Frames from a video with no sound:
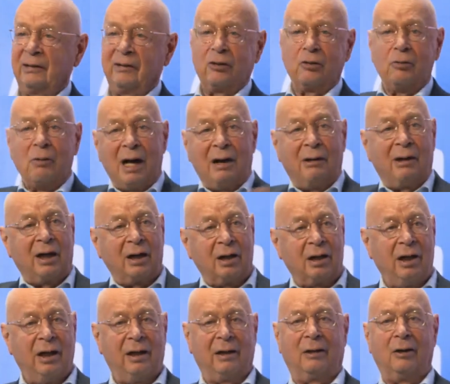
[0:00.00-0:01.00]
you are
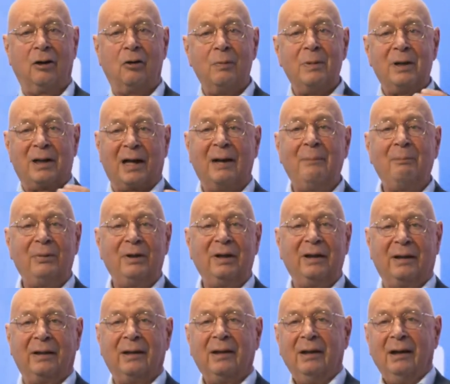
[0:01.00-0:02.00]
a global
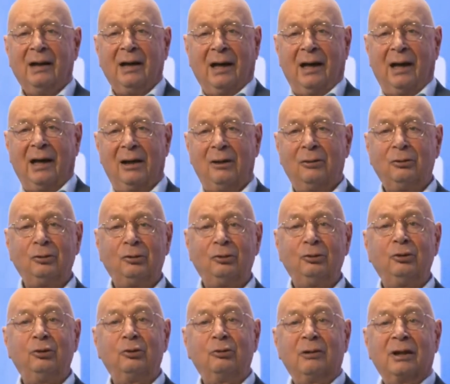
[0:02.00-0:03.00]
company, how do
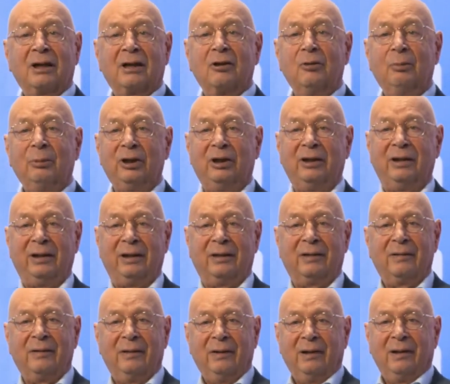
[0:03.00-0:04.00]
you
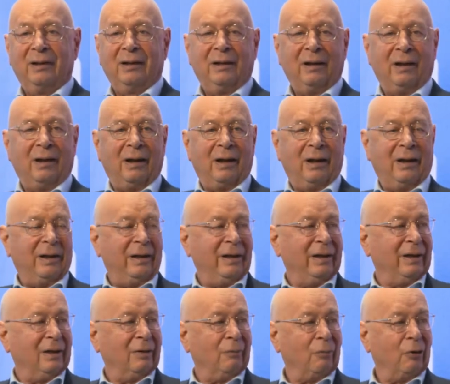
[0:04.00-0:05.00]
accommodate
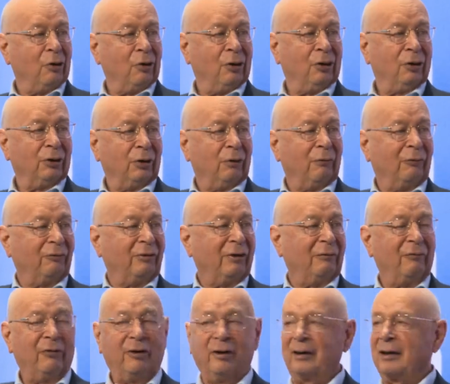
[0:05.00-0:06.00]
in a world of
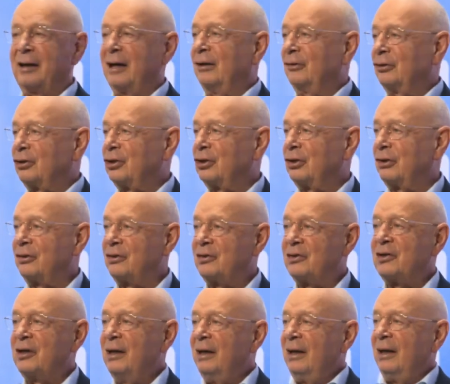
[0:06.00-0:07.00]
different
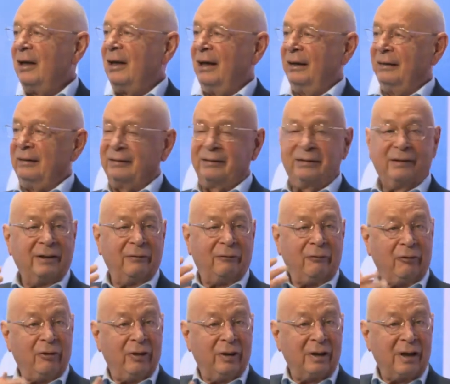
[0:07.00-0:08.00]
cultures and
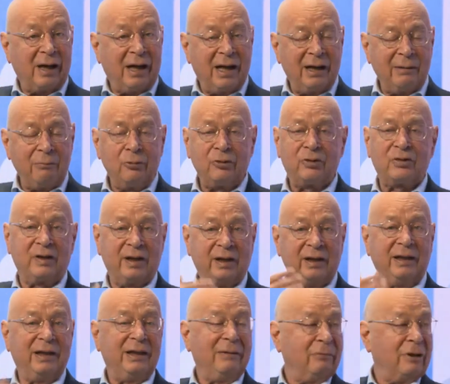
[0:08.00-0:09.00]
different, I would say,
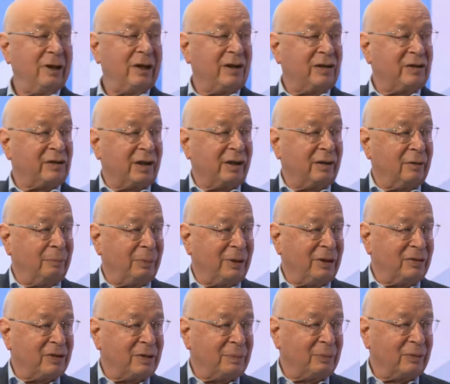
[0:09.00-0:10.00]
even ethical
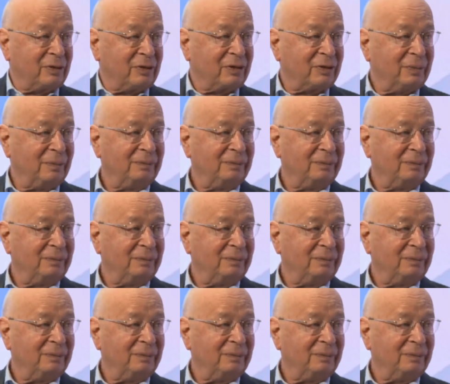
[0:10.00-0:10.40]
principles?